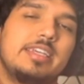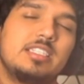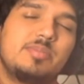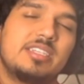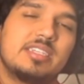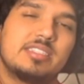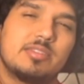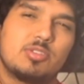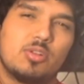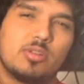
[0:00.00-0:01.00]
is because it
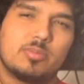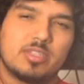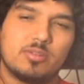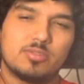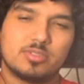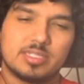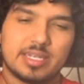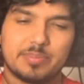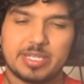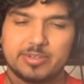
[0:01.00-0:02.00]
was the only one that also
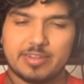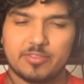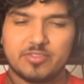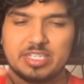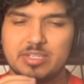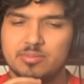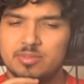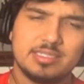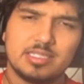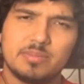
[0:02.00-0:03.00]
didn't appear in every video.
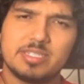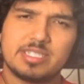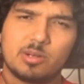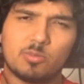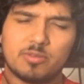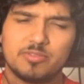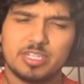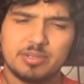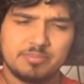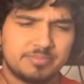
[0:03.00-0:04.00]
Did miss out on one
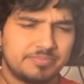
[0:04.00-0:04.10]
video.